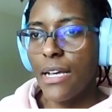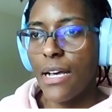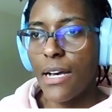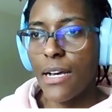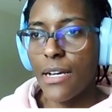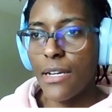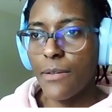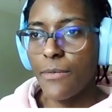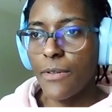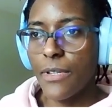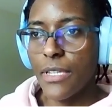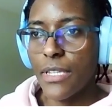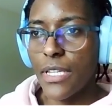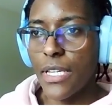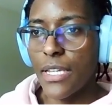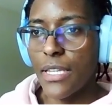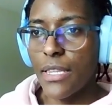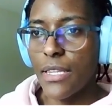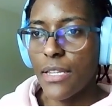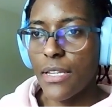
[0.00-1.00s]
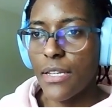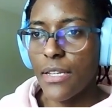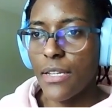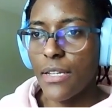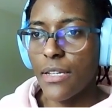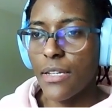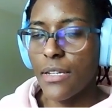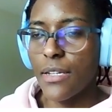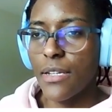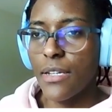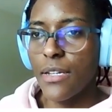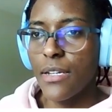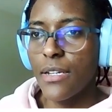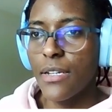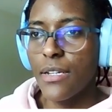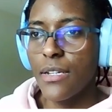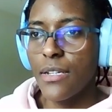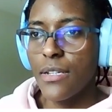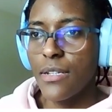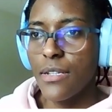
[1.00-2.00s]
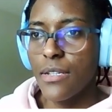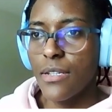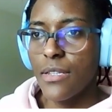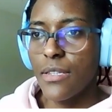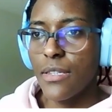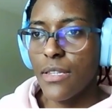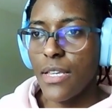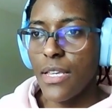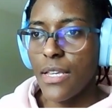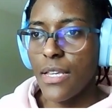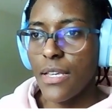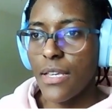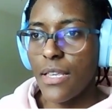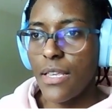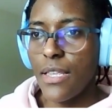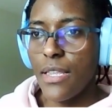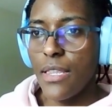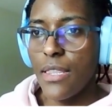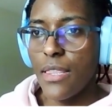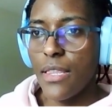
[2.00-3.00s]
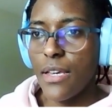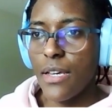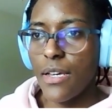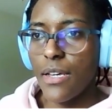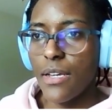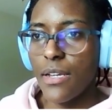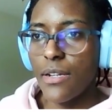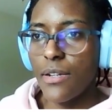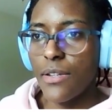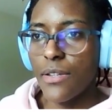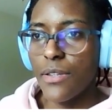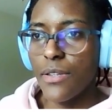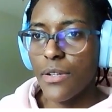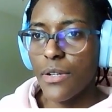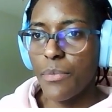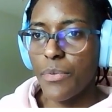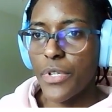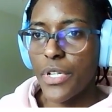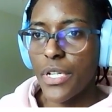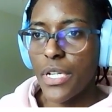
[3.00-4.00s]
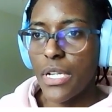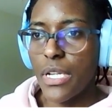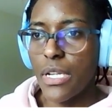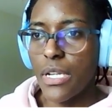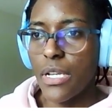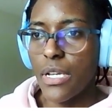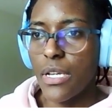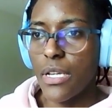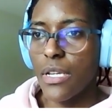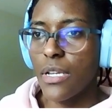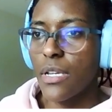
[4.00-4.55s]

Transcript: I will link the link in the description.